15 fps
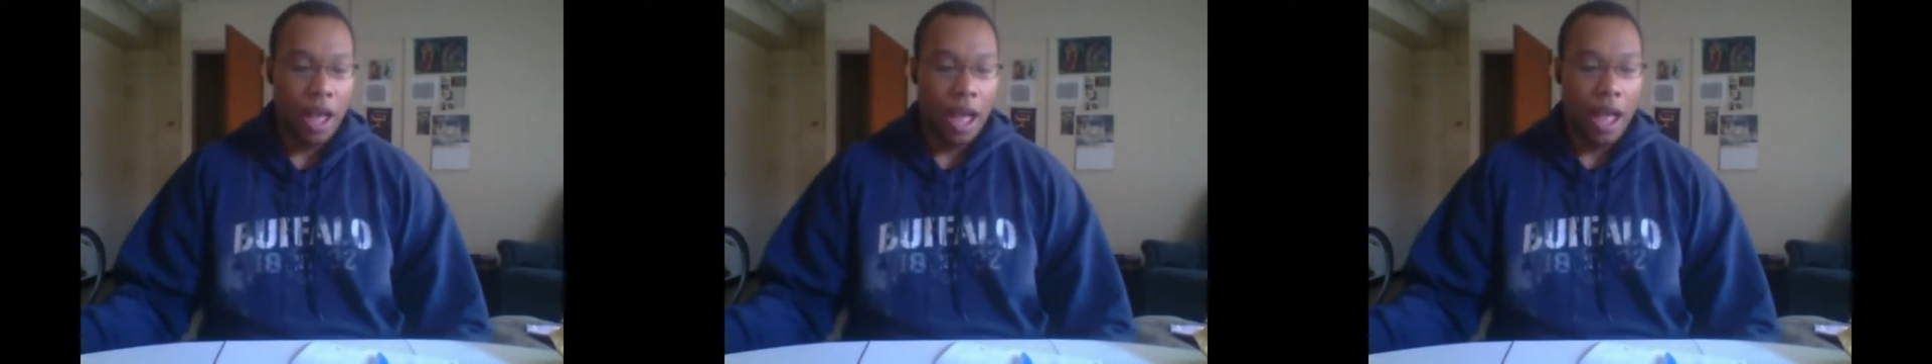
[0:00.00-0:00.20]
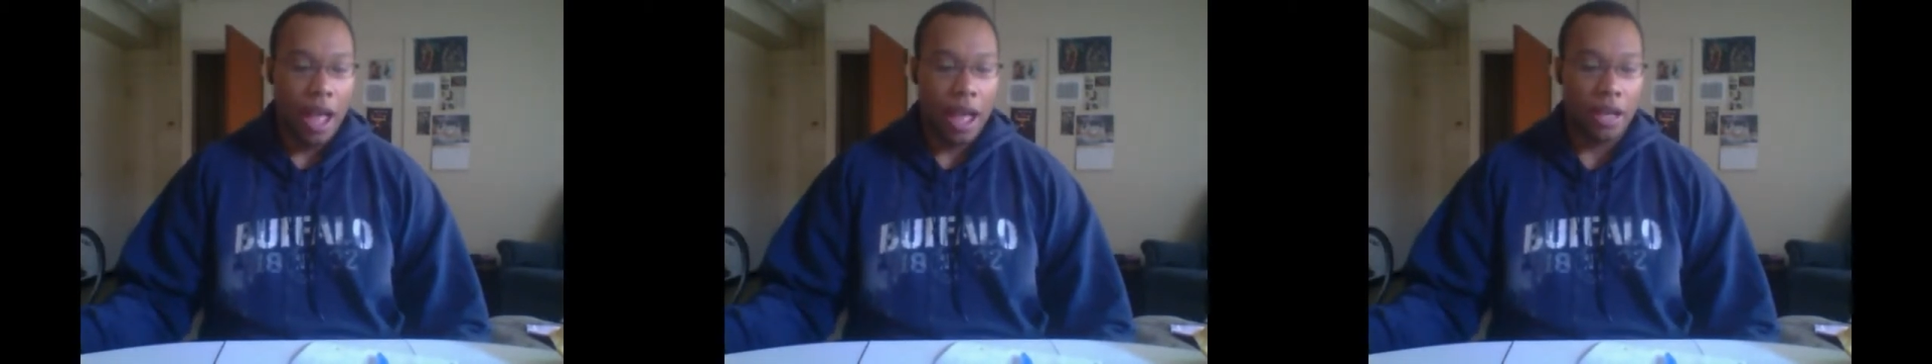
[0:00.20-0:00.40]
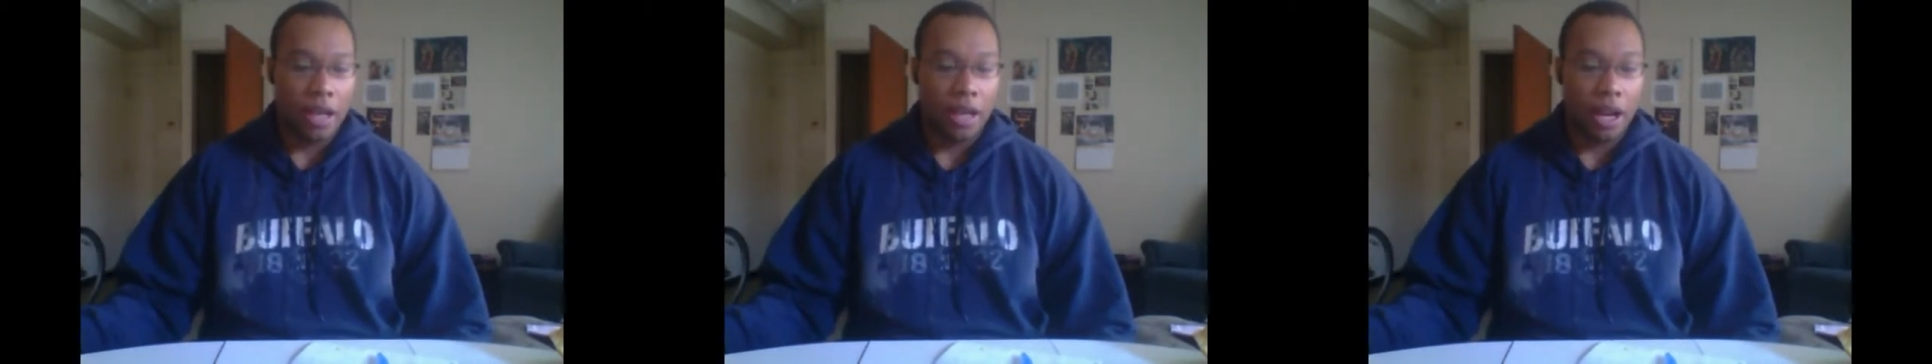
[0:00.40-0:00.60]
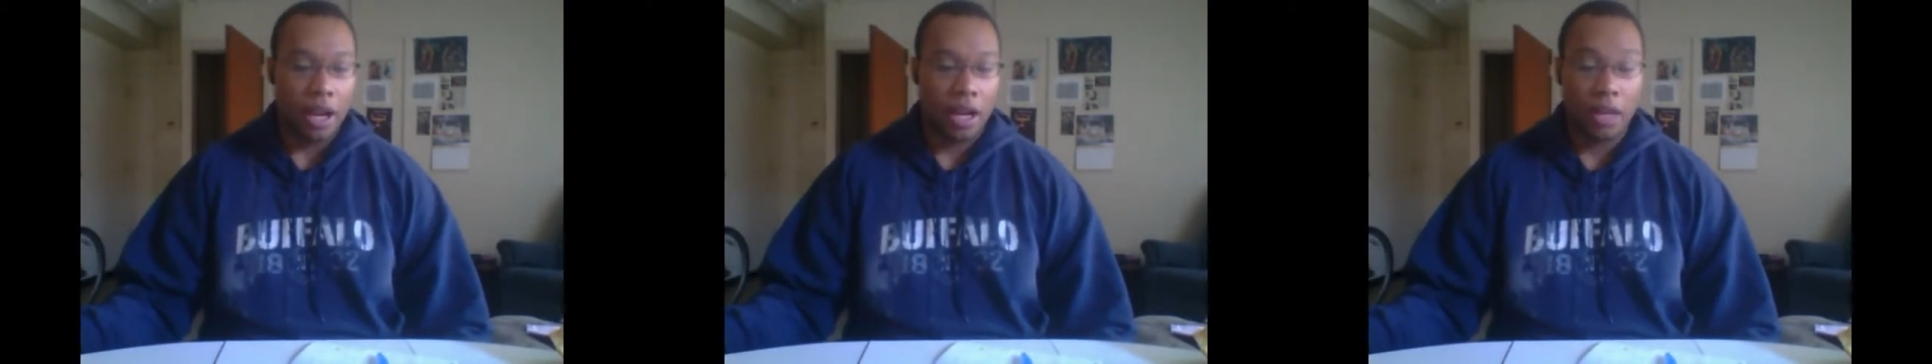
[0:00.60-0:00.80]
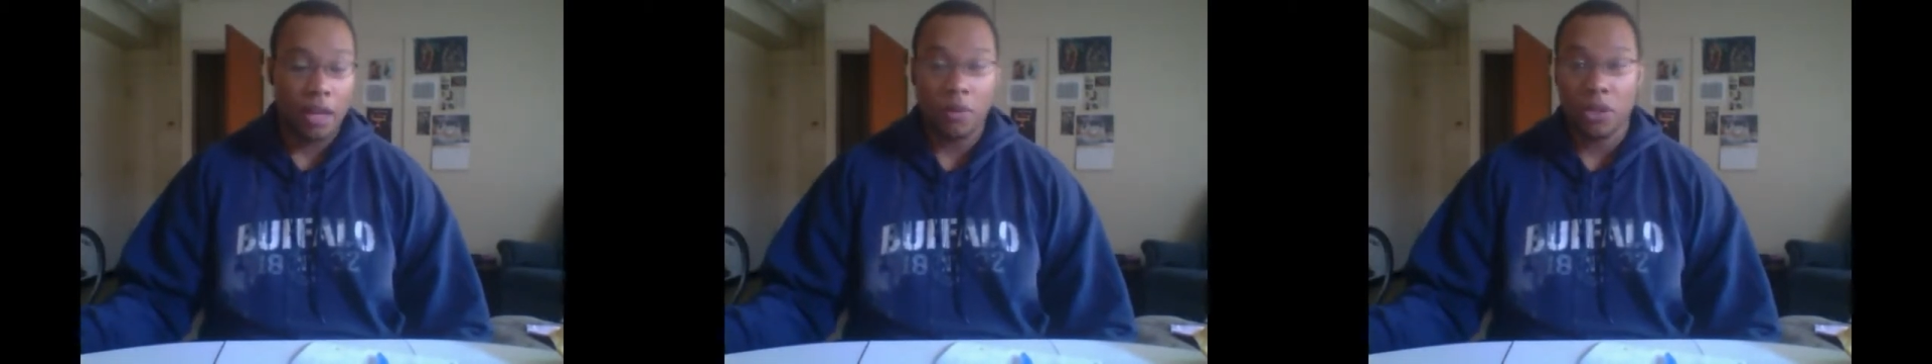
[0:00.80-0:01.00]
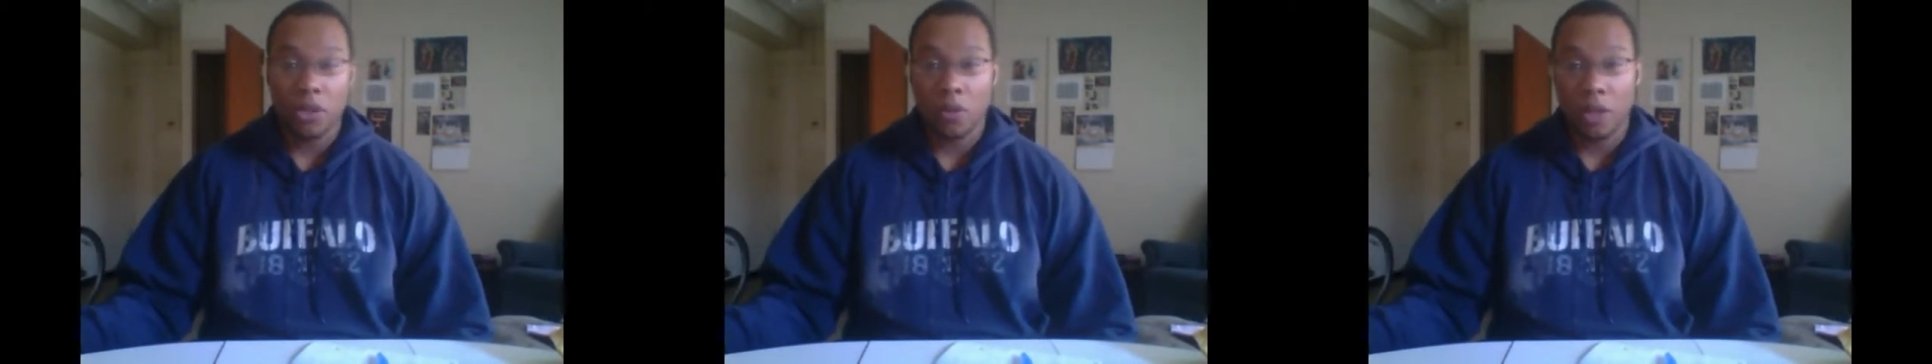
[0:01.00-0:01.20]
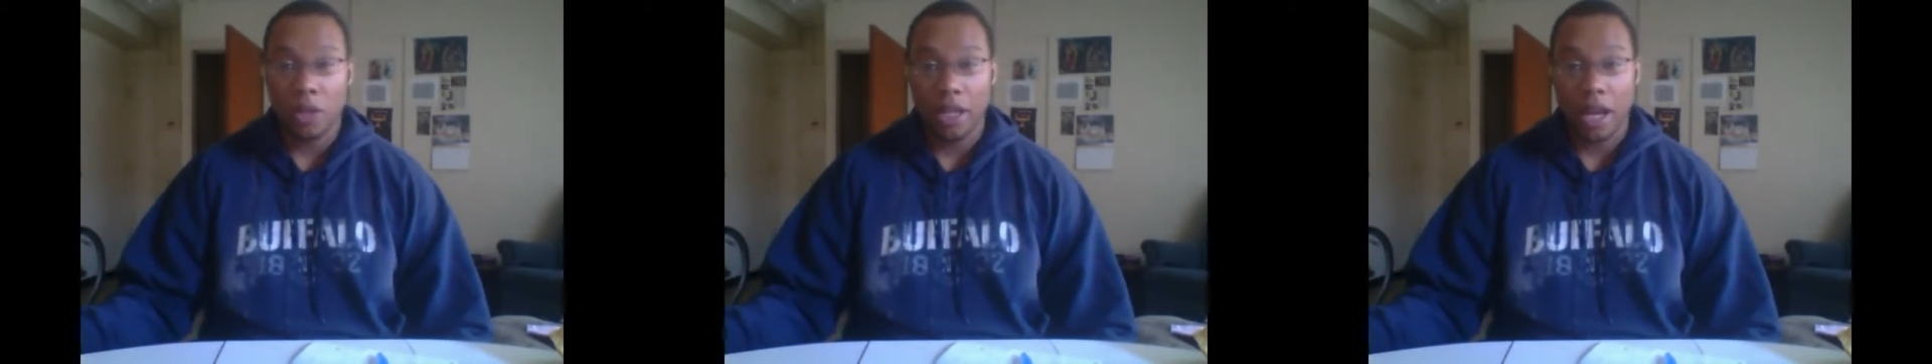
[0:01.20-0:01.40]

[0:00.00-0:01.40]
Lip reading: And it was a really